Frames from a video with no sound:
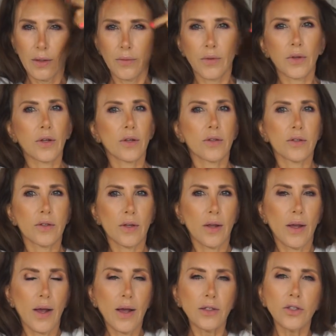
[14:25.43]
I'm gonna
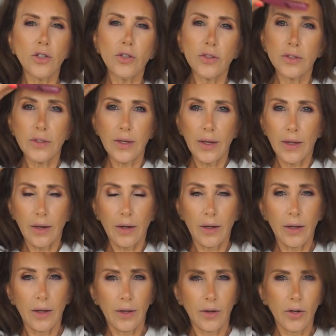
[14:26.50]
I looked at
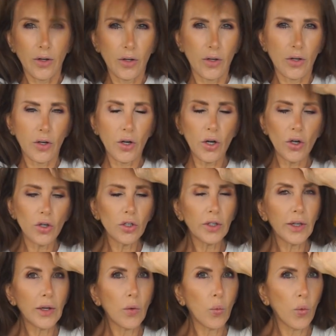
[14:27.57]
uh,
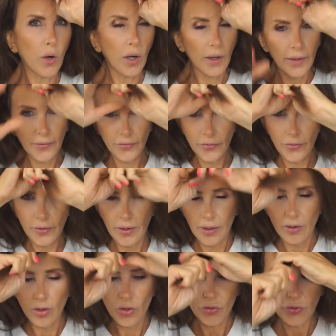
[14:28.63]
curling wands
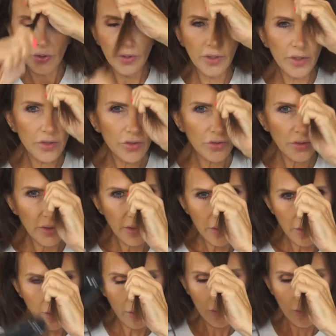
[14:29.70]
at Ulta yesterday